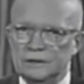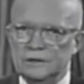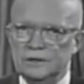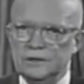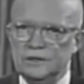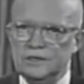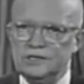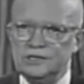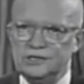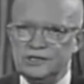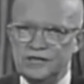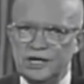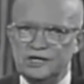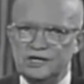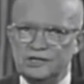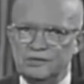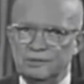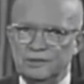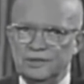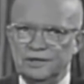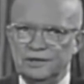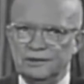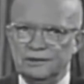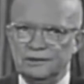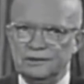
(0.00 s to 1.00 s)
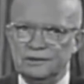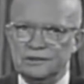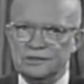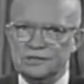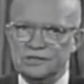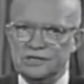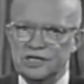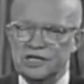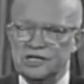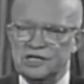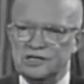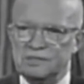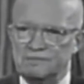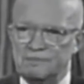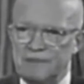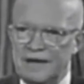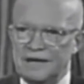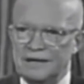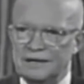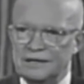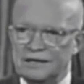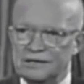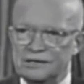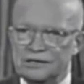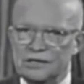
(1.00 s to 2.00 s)
Good judgment seeks
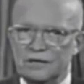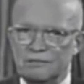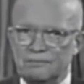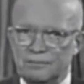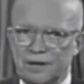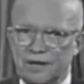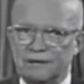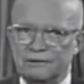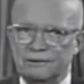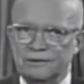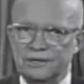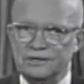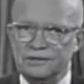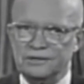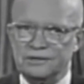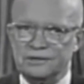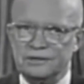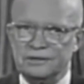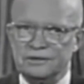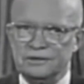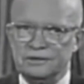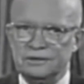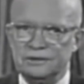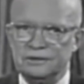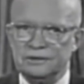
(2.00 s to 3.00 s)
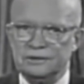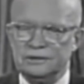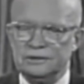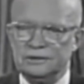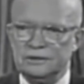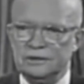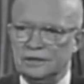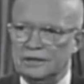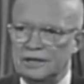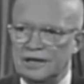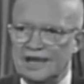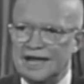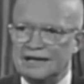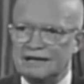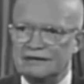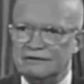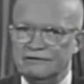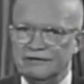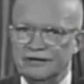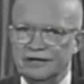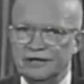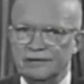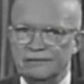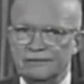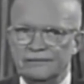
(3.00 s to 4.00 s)
balance in progress. Lack
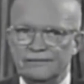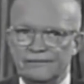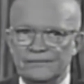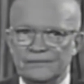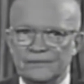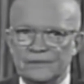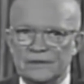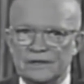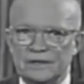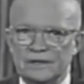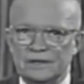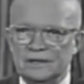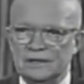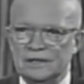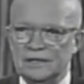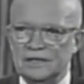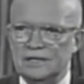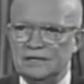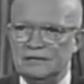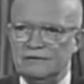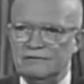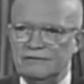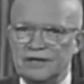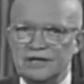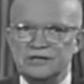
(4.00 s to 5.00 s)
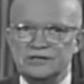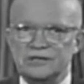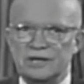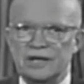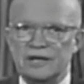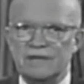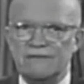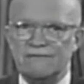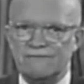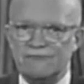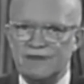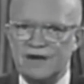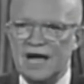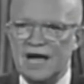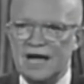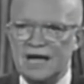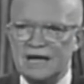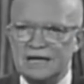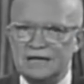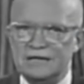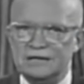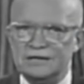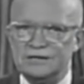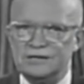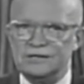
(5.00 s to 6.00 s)
of it eventually
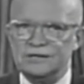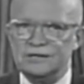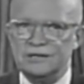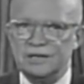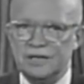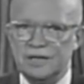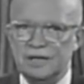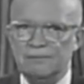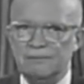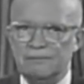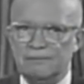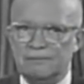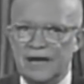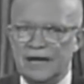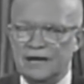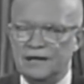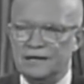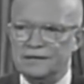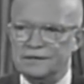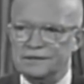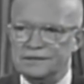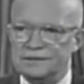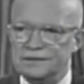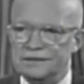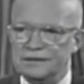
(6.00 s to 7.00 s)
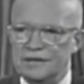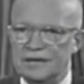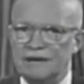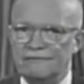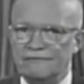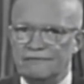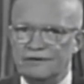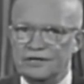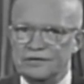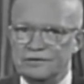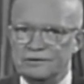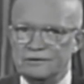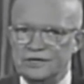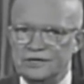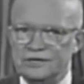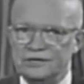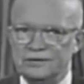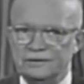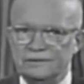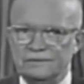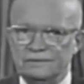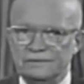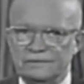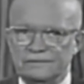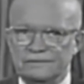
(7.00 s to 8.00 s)
finds imbalance and
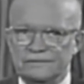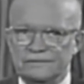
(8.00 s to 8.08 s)
frustration.